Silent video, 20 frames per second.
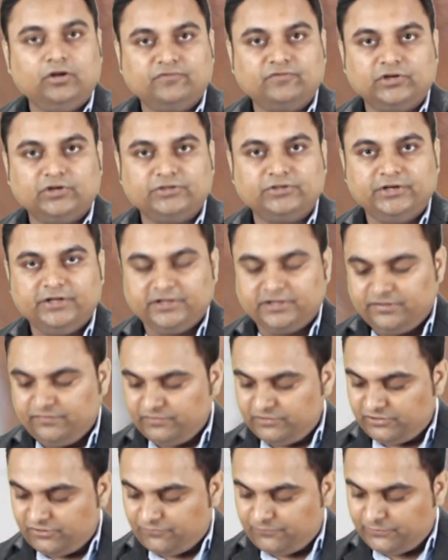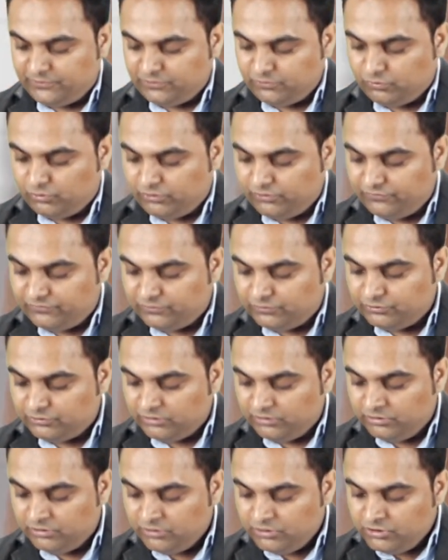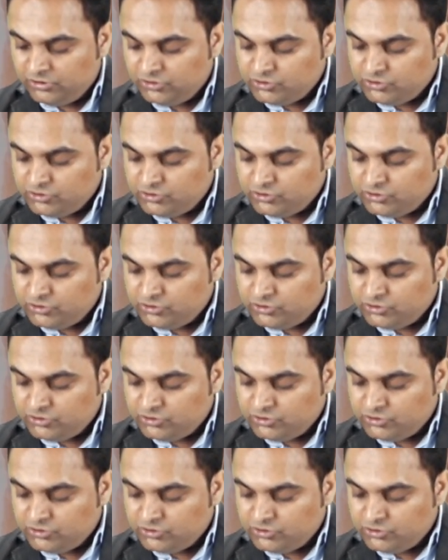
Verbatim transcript: of 30 degree with respect to horizontal.